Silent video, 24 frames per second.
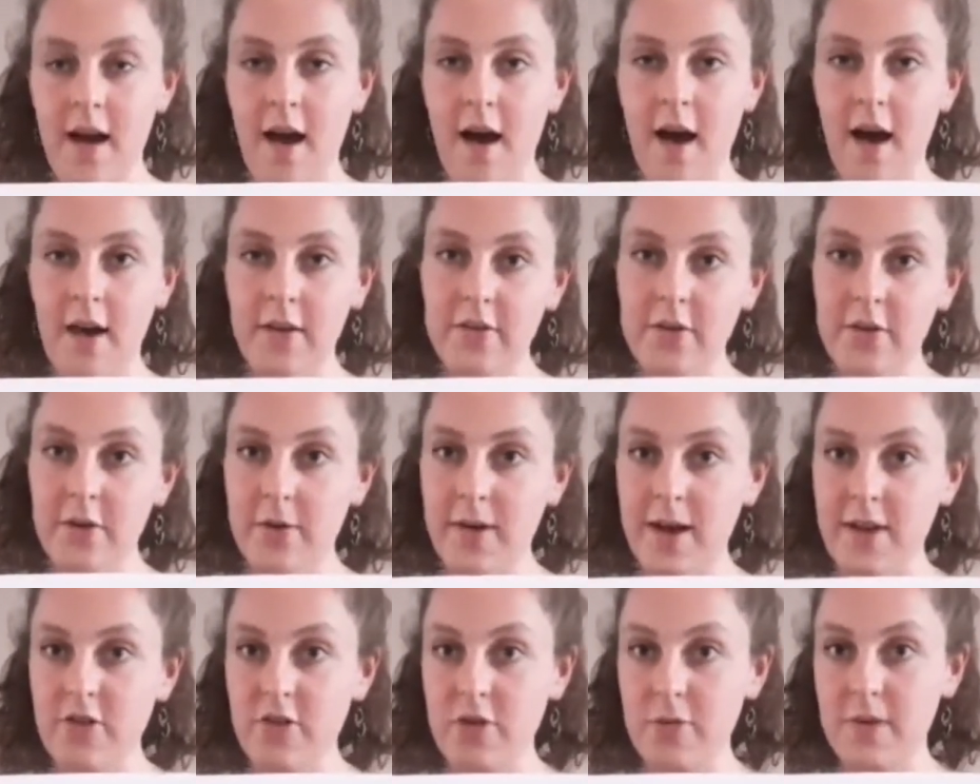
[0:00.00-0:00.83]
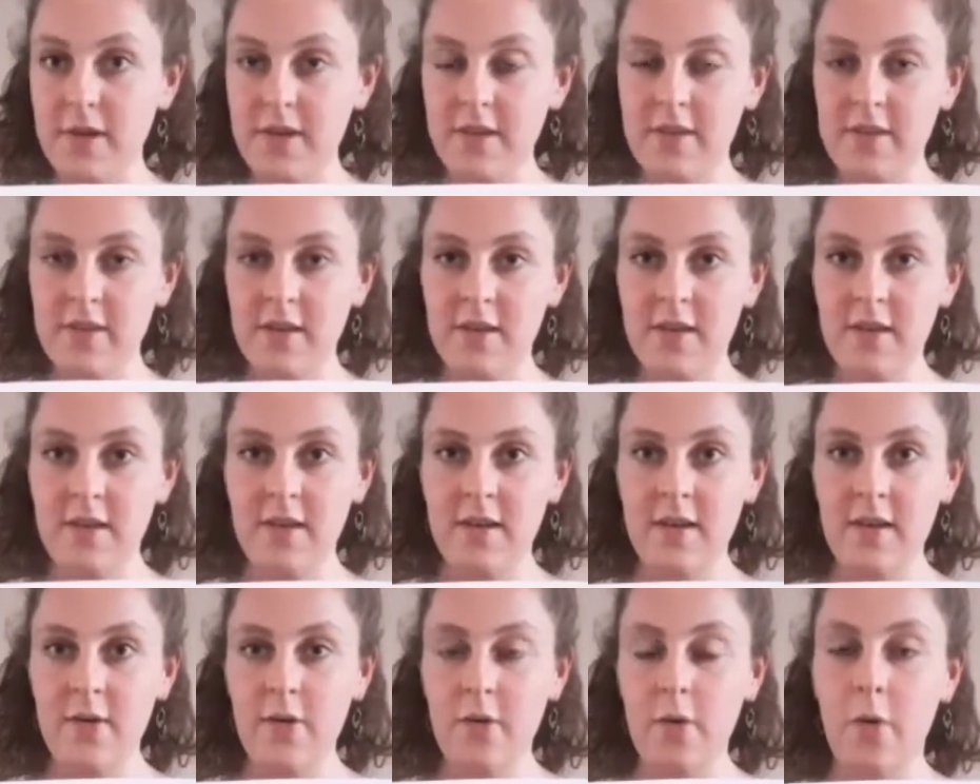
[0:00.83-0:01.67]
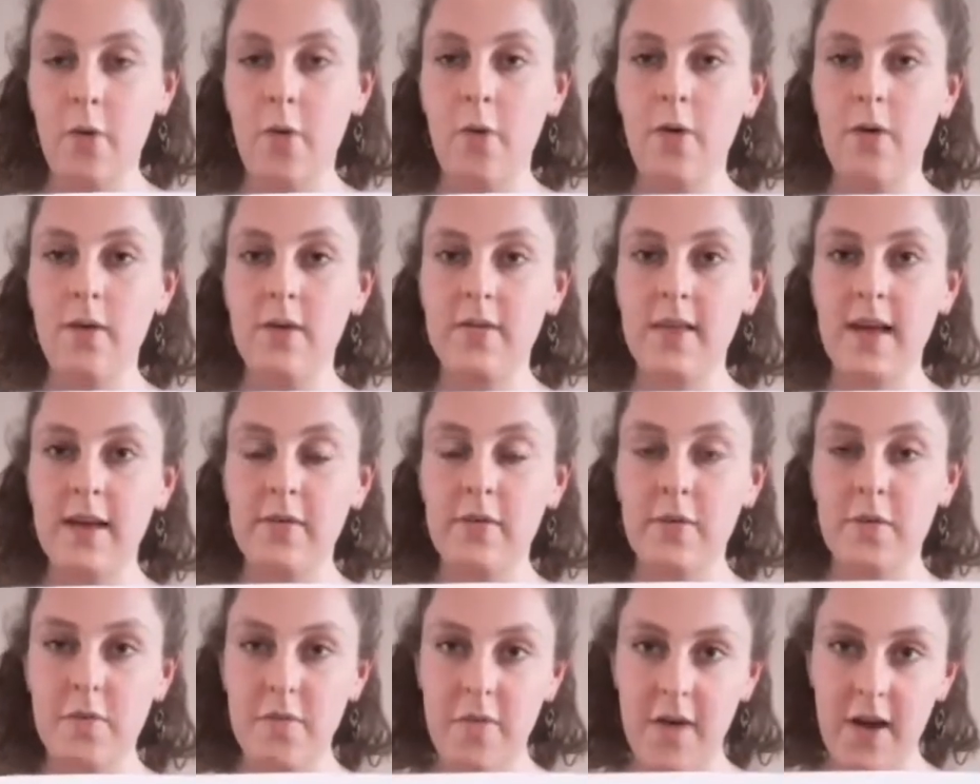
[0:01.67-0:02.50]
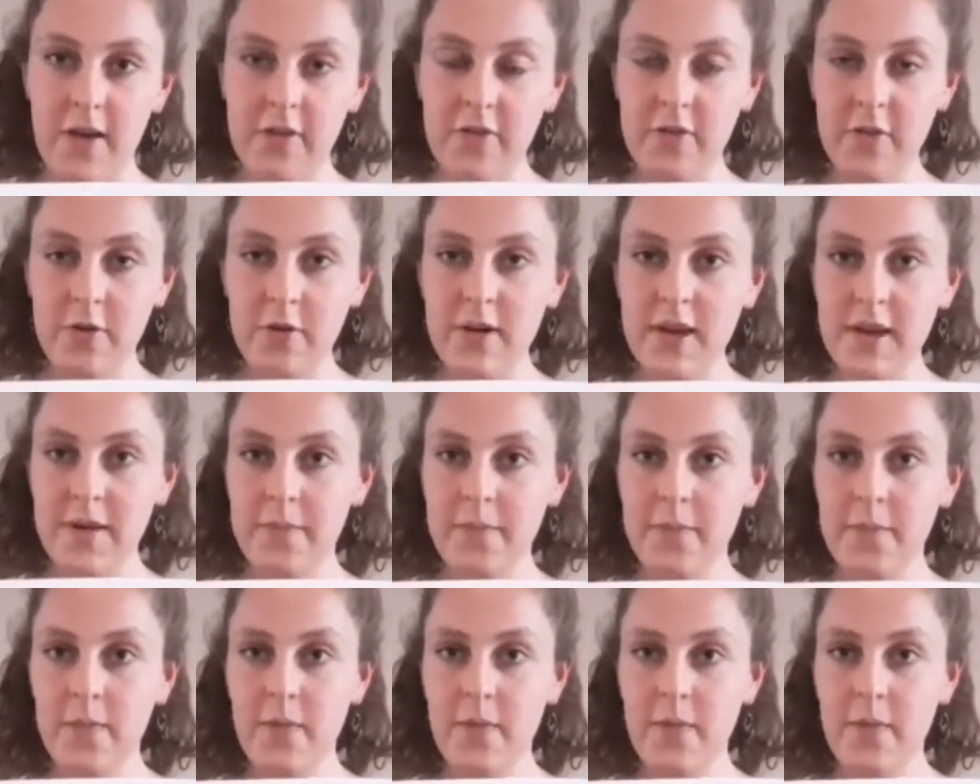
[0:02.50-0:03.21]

undergraduate, or that's the first degree,